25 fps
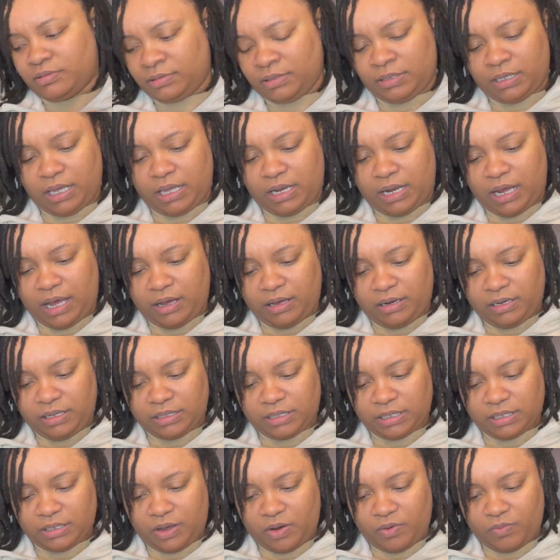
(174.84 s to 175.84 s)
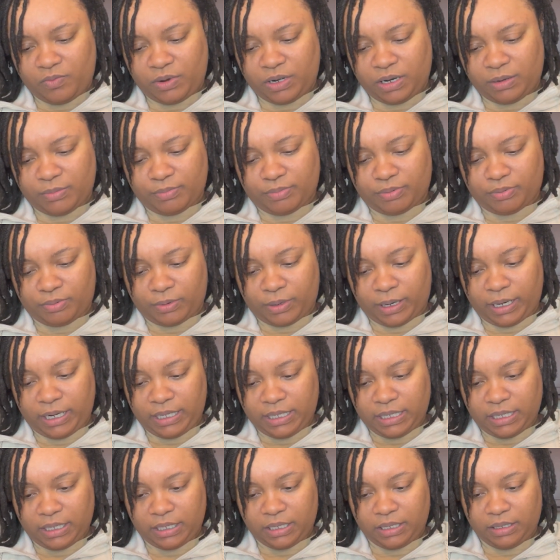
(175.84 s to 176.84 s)
And I honestly don't want to
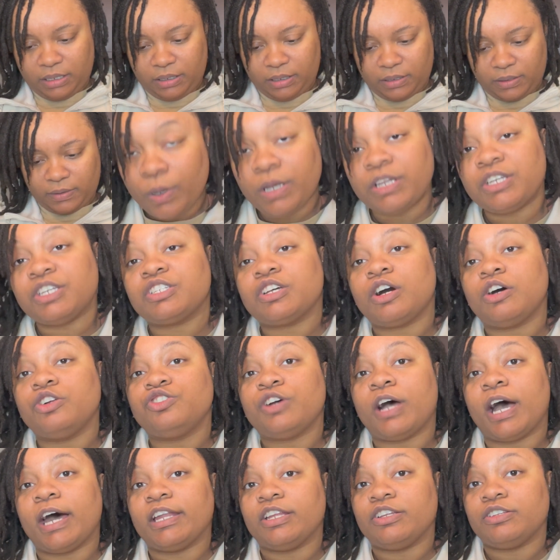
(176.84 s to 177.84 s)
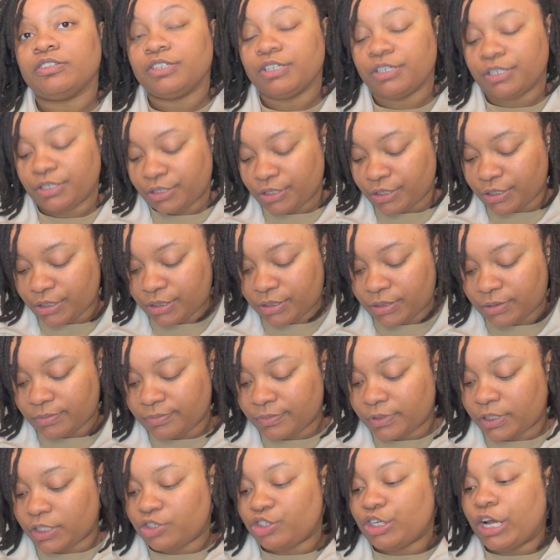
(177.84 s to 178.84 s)
break it. We just gonna try
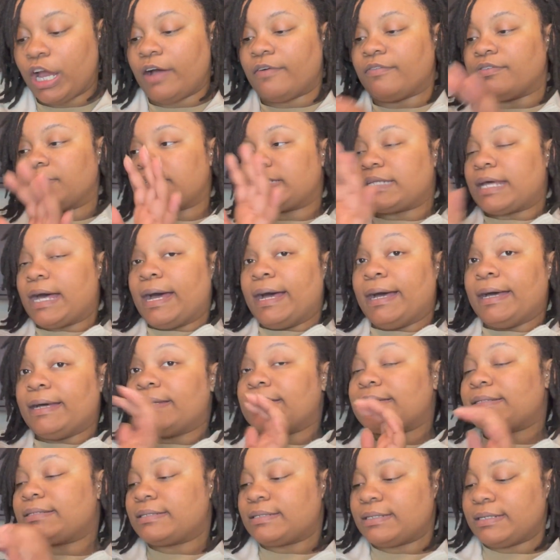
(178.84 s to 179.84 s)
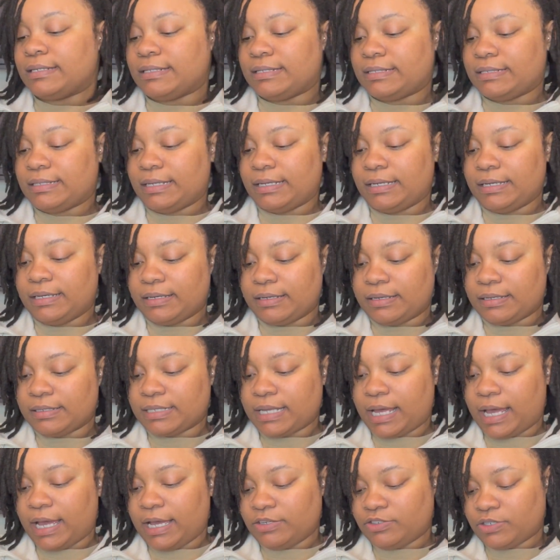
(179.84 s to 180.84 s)
the travel size instead, because
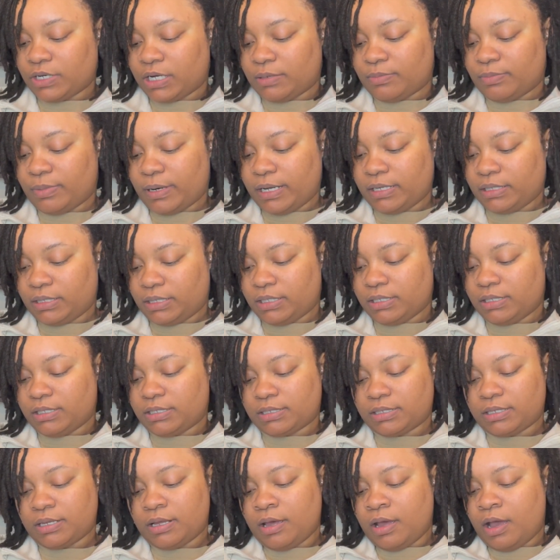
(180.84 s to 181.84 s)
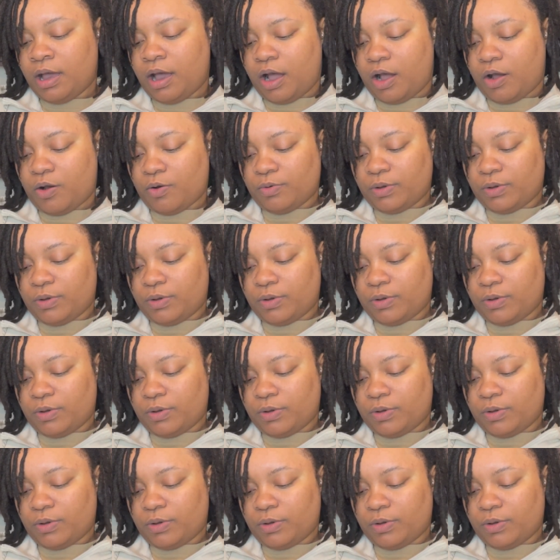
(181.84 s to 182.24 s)
I ain't gonna break this on